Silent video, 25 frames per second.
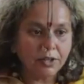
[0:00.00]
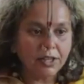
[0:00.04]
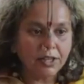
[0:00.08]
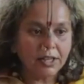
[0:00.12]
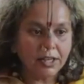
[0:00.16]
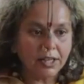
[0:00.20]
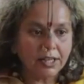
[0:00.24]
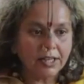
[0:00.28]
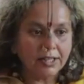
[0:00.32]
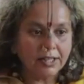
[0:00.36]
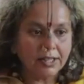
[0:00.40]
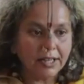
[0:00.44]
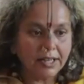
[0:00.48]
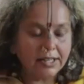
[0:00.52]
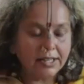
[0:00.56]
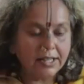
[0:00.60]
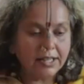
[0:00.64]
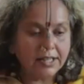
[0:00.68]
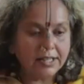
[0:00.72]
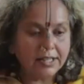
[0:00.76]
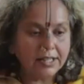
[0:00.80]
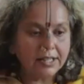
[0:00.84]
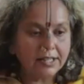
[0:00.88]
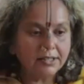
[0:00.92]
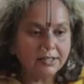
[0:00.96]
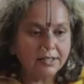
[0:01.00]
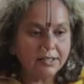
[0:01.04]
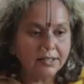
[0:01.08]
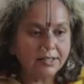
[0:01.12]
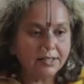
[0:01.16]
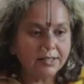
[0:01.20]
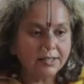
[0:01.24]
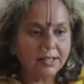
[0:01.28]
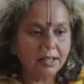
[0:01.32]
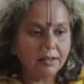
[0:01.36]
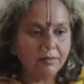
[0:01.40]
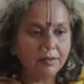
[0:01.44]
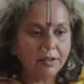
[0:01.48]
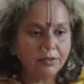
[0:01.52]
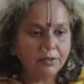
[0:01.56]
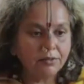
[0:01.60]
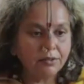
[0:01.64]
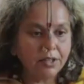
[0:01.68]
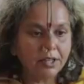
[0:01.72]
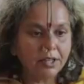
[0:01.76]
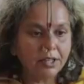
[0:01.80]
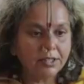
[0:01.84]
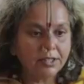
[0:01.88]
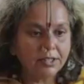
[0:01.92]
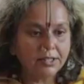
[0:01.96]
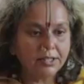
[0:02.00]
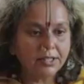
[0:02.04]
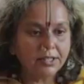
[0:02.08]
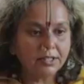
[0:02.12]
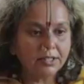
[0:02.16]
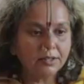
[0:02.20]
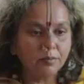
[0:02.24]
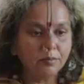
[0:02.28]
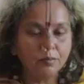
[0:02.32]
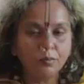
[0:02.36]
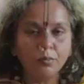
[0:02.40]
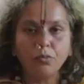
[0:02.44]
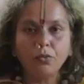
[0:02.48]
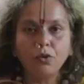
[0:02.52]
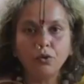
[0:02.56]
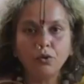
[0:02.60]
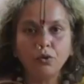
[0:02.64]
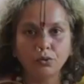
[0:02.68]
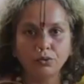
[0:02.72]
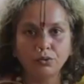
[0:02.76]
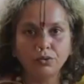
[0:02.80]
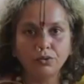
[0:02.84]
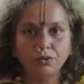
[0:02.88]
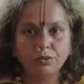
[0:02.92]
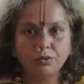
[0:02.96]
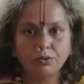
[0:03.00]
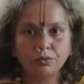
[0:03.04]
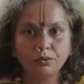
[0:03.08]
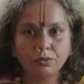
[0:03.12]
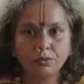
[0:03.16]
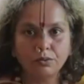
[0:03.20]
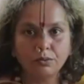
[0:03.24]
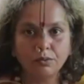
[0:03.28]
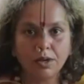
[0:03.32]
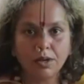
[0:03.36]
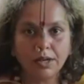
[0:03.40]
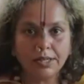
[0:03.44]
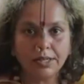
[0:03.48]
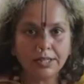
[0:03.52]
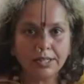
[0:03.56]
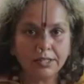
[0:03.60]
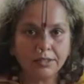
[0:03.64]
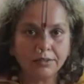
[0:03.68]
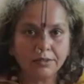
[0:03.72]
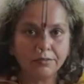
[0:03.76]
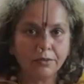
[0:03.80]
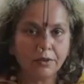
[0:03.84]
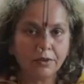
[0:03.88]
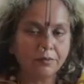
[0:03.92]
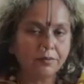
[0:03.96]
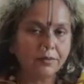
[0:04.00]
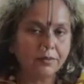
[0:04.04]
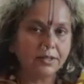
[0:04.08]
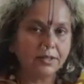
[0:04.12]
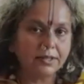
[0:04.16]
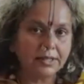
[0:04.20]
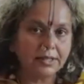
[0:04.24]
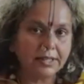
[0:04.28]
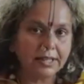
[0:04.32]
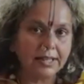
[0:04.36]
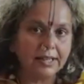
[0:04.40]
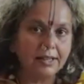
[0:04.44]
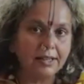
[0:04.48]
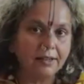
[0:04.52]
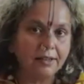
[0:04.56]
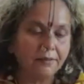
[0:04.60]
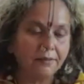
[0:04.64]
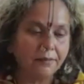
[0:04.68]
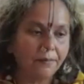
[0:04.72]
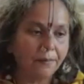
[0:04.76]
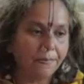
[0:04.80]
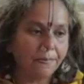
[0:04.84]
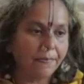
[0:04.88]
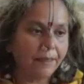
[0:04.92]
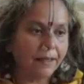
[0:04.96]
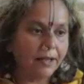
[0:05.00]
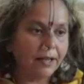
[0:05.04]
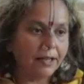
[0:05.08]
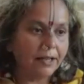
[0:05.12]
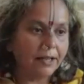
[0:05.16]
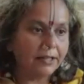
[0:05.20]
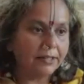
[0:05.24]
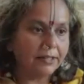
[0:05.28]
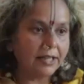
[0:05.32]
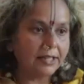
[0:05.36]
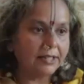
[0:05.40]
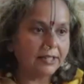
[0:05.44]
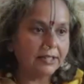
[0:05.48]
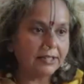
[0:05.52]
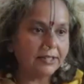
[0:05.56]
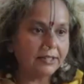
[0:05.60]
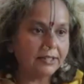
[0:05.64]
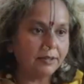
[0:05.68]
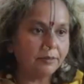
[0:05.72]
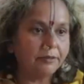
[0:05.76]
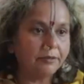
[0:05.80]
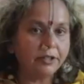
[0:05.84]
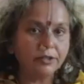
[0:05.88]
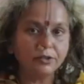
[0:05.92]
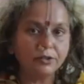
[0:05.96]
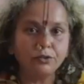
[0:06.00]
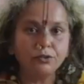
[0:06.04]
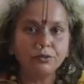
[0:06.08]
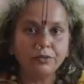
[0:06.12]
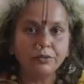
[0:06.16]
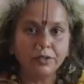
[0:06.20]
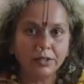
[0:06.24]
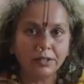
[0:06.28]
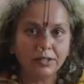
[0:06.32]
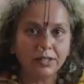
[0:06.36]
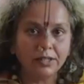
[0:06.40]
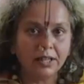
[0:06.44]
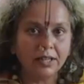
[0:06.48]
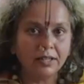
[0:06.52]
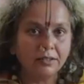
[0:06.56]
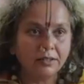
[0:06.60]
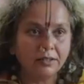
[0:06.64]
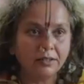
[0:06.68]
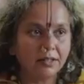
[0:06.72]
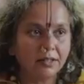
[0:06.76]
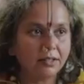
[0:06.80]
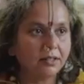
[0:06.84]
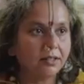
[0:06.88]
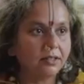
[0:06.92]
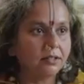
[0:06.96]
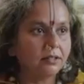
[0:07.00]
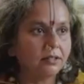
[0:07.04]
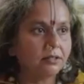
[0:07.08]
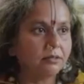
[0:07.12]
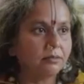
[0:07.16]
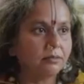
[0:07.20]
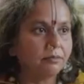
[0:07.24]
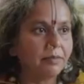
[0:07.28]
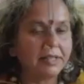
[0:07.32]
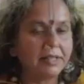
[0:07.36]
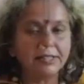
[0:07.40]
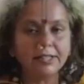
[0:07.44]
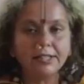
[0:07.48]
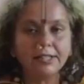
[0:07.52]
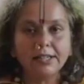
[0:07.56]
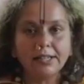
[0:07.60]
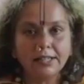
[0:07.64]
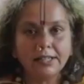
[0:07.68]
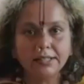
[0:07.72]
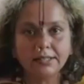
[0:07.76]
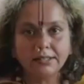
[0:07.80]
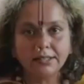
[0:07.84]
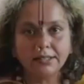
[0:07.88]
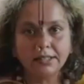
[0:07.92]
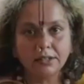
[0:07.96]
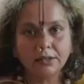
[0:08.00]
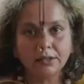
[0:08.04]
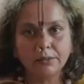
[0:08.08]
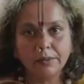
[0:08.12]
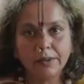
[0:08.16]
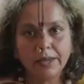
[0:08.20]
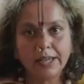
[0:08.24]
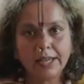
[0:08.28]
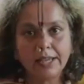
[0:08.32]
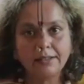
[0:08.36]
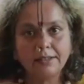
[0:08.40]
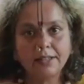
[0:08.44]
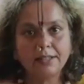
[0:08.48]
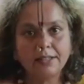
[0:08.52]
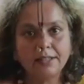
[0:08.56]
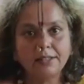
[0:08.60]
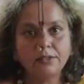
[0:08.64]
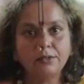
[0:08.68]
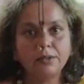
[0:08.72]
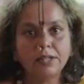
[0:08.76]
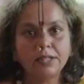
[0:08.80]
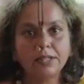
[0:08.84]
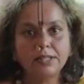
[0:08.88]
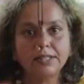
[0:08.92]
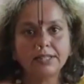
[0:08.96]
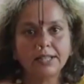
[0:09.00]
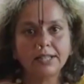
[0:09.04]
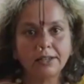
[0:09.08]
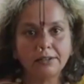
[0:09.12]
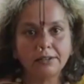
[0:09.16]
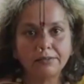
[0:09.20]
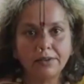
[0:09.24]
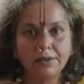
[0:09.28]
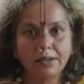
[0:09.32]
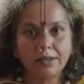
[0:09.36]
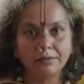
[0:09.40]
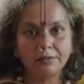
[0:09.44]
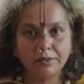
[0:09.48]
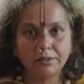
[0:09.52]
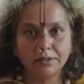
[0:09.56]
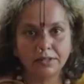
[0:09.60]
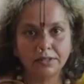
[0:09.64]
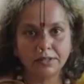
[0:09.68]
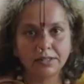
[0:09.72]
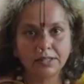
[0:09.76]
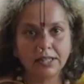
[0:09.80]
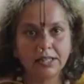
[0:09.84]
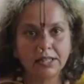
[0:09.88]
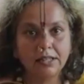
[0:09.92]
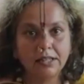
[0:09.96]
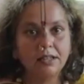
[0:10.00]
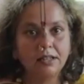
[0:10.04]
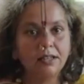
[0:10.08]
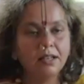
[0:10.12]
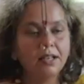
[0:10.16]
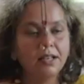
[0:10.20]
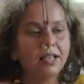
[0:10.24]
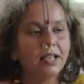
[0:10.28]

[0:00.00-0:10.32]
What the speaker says: in Indian system, education is both. One is from the skill, that is the Vastu Vidya, that is materialistic way that you can survive with the skill.